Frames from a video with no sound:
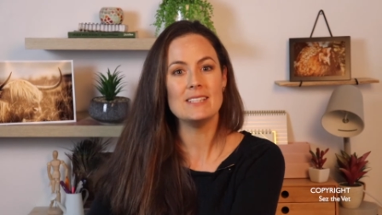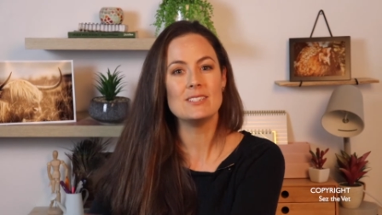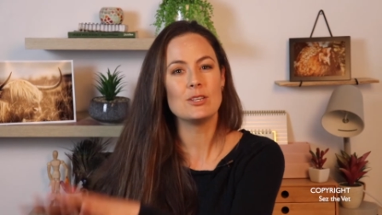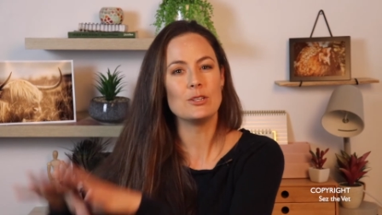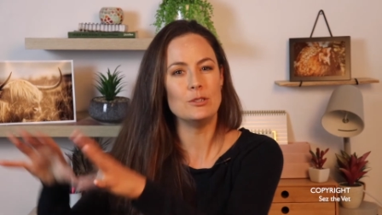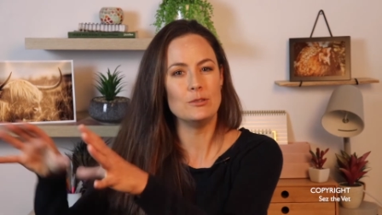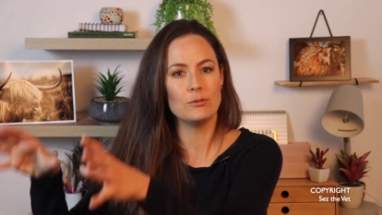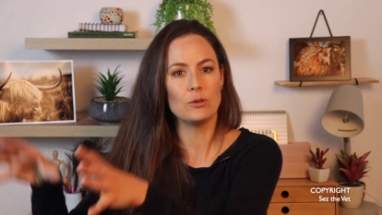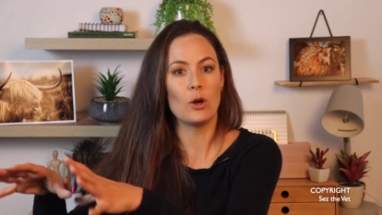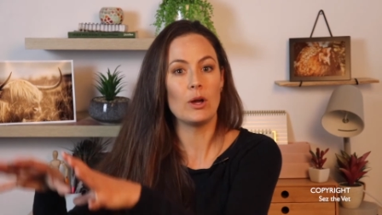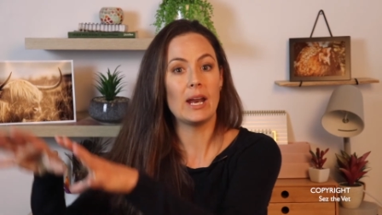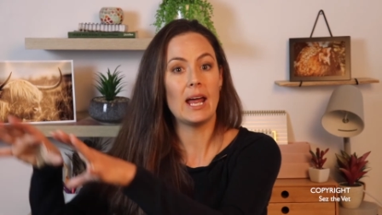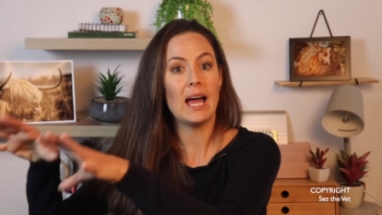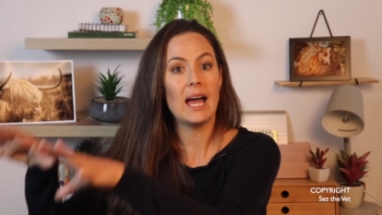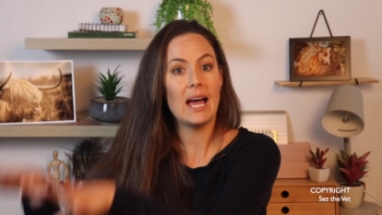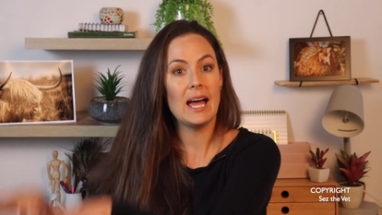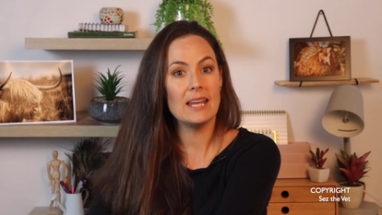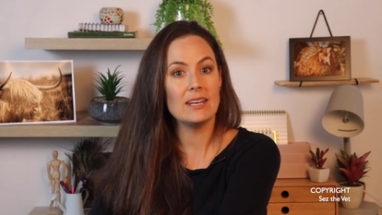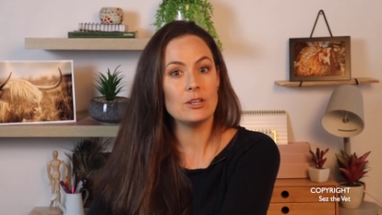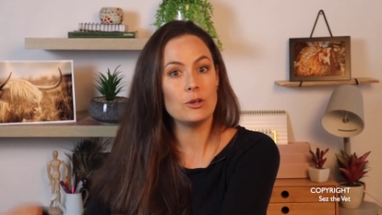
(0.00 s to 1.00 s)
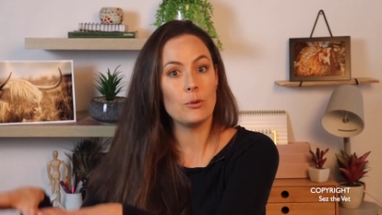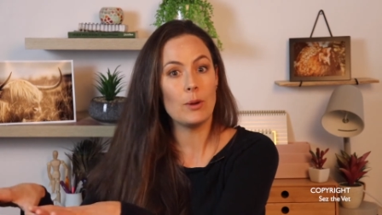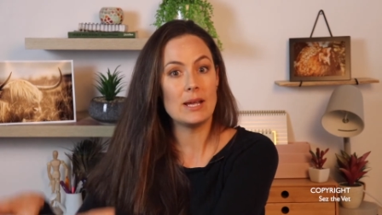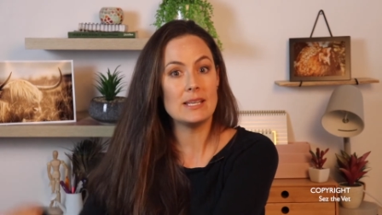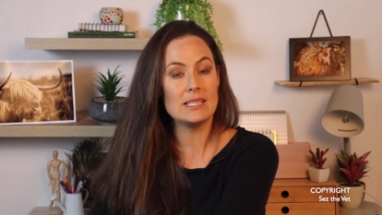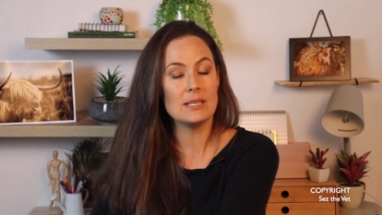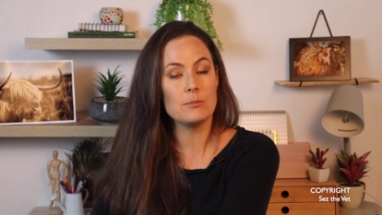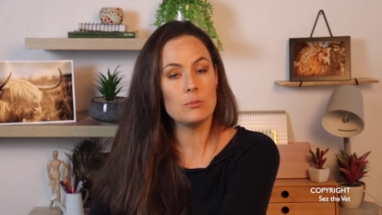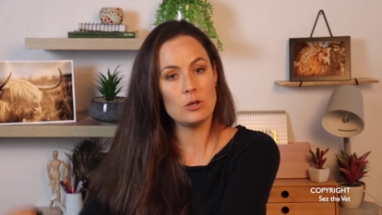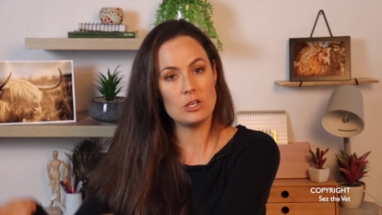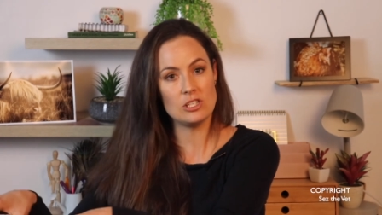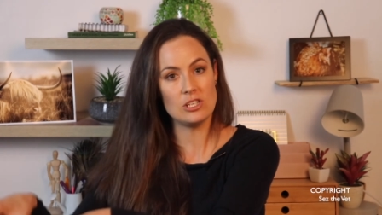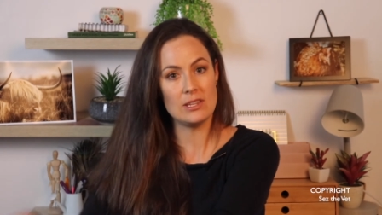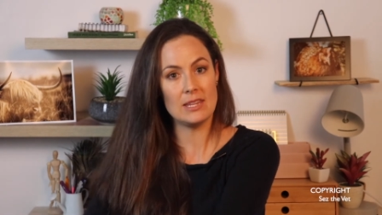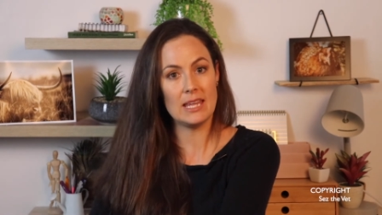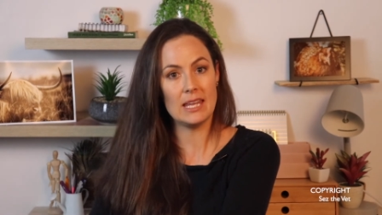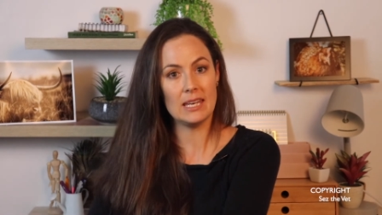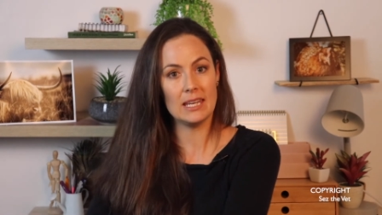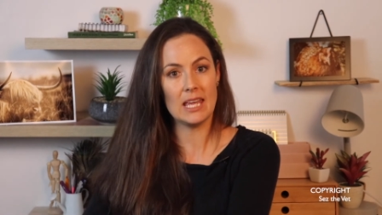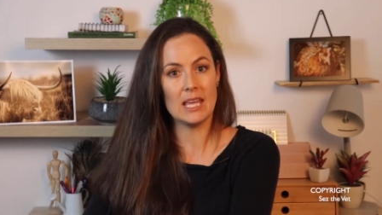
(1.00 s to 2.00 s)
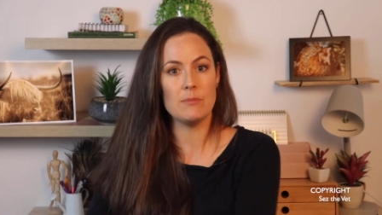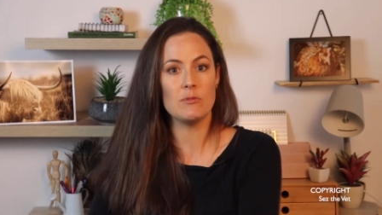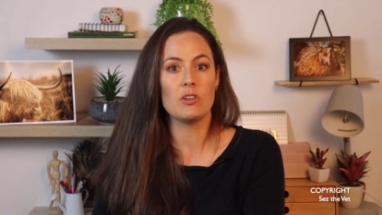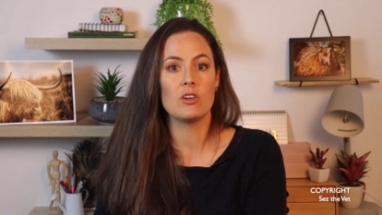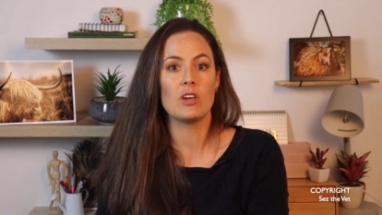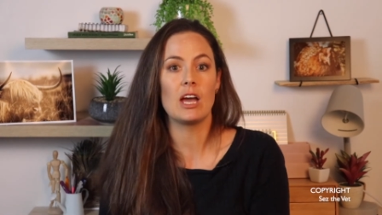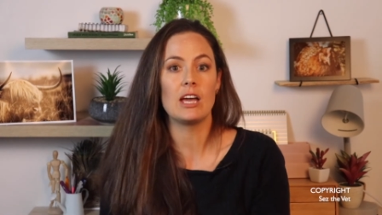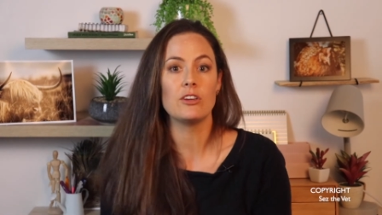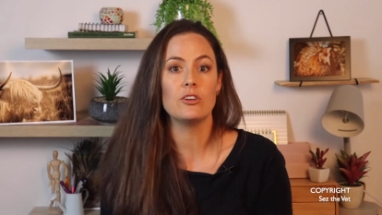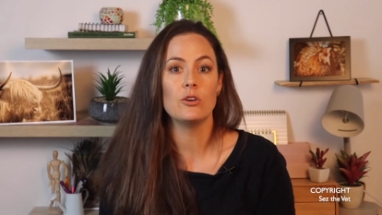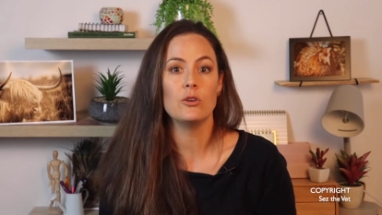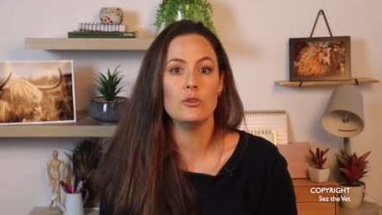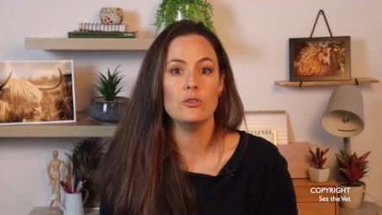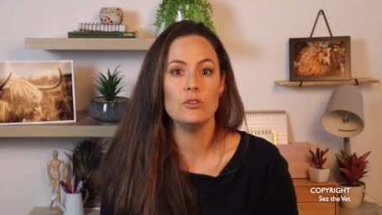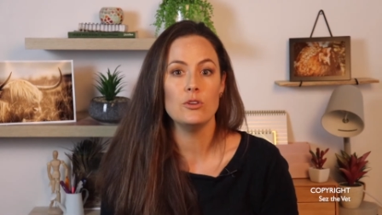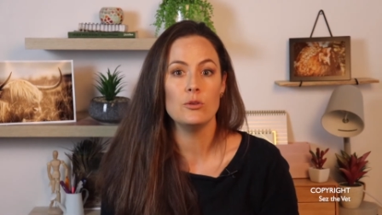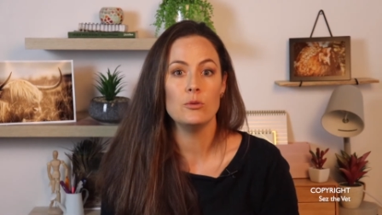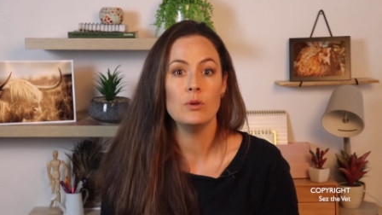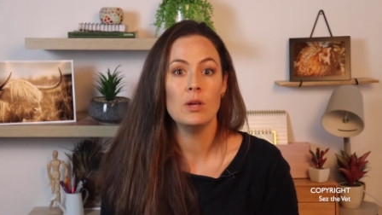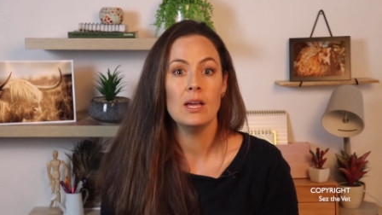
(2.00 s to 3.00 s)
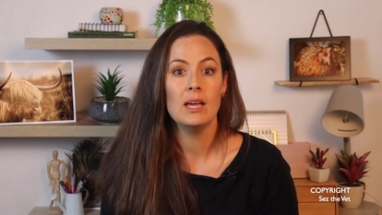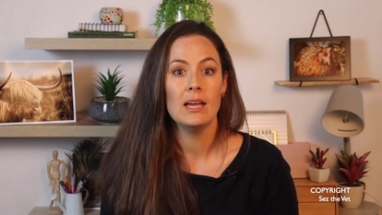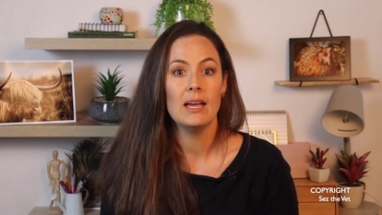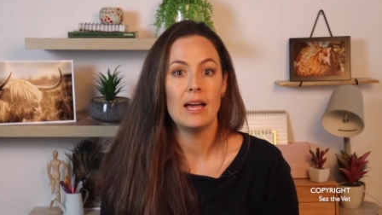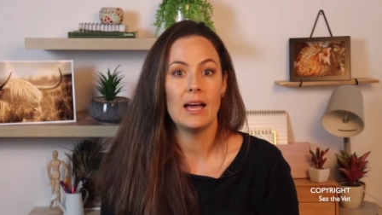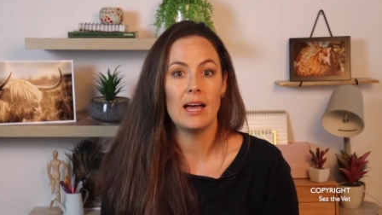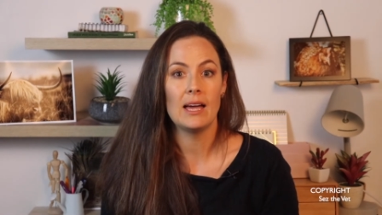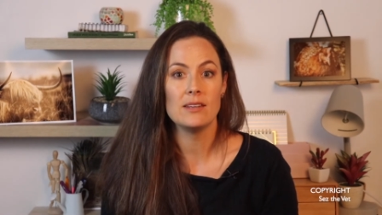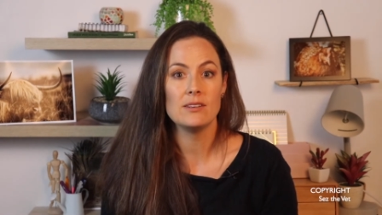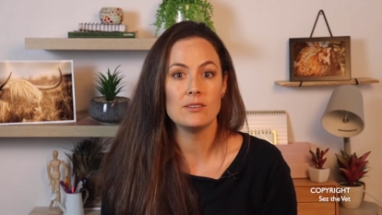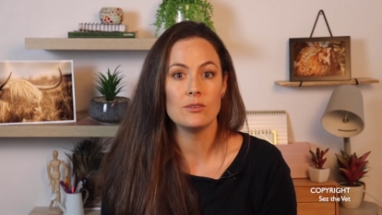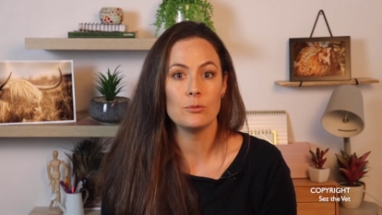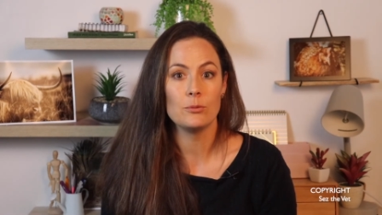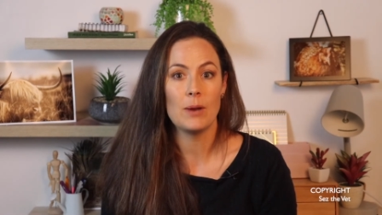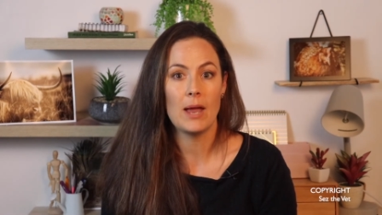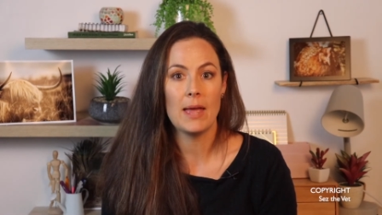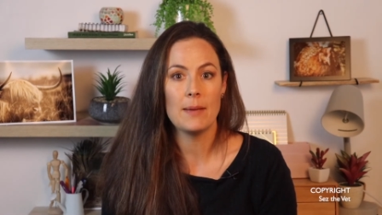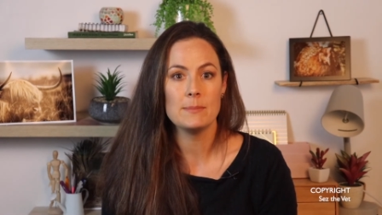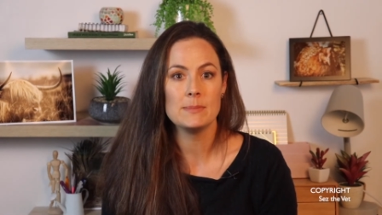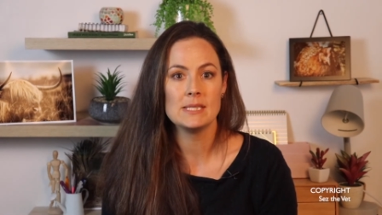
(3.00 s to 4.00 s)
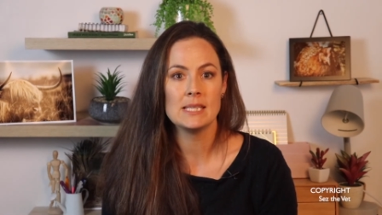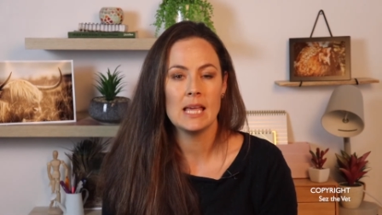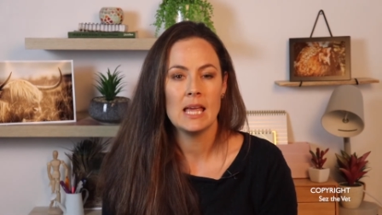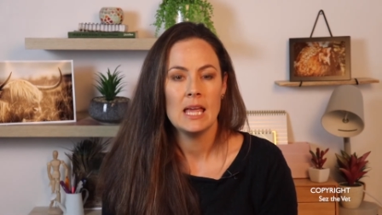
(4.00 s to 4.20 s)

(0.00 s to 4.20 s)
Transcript: so you've got harder grazing pressure there to keep the Kikuyu under wraps.